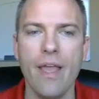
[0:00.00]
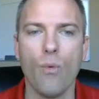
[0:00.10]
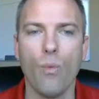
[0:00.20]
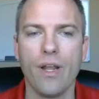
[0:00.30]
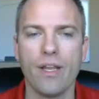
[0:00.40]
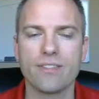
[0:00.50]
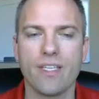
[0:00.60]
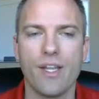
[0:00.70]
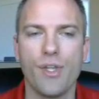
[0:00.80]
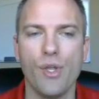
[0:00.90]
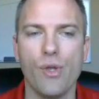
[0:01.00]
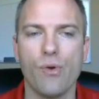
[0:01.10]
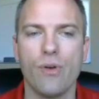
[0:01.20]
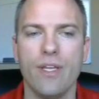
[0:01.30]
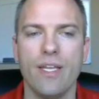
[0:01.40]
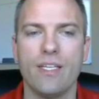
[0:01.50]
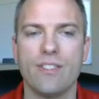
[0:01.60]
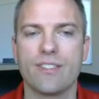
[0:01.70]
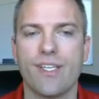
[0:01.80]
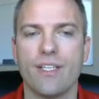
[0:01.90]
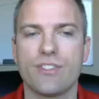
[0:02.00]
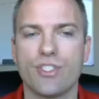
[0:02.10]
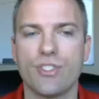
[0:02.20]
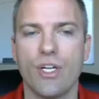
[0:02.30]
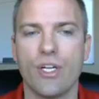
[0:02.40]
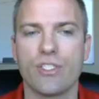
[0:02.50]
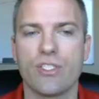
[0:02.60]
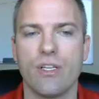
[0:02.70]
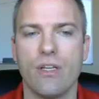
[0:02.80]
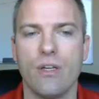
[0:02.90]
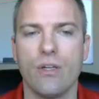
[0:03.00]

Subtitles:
And what it's going to do is it's going to search